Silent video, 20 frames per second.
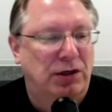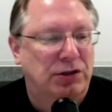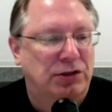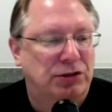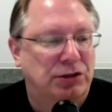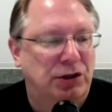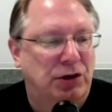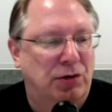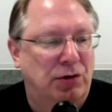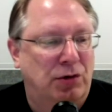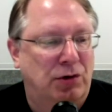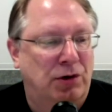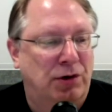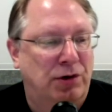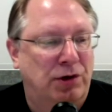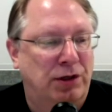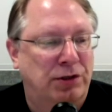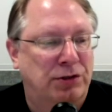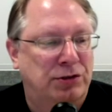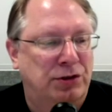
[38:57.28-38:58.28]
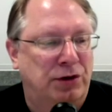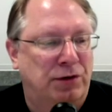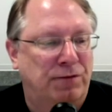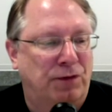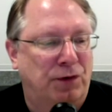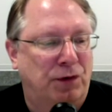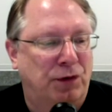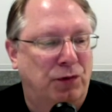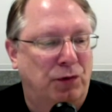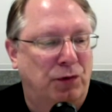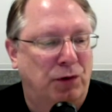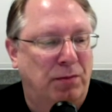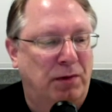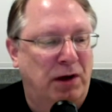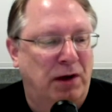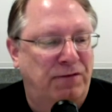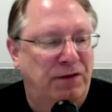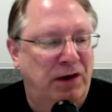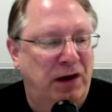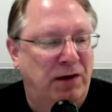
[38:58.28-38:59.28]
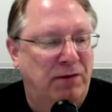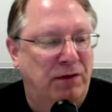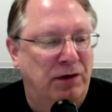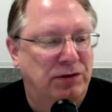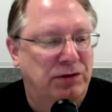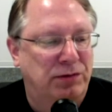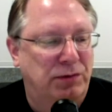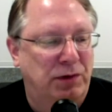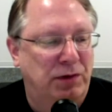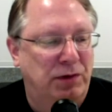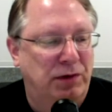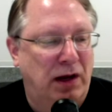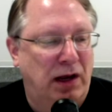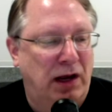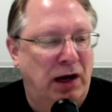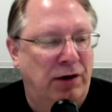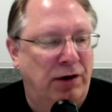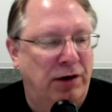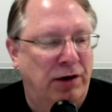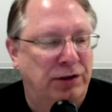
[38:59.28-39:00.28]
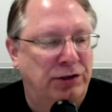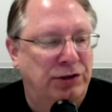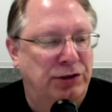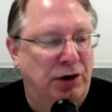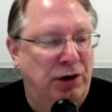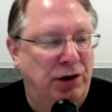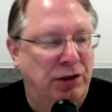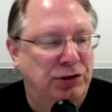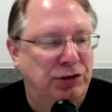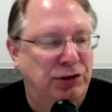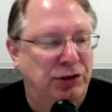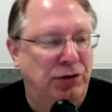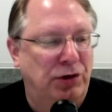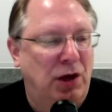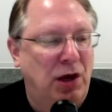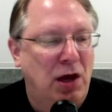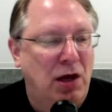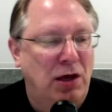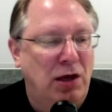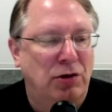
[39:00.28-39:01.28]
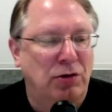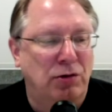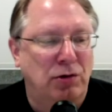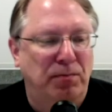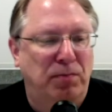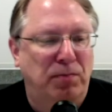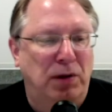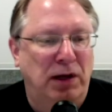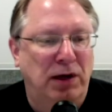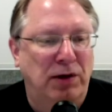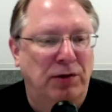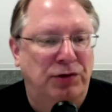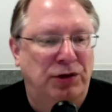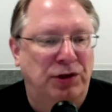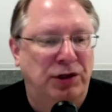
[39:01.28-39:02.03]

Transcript: so on and so forth. One of my favorites, we've got area charts. You, you can play with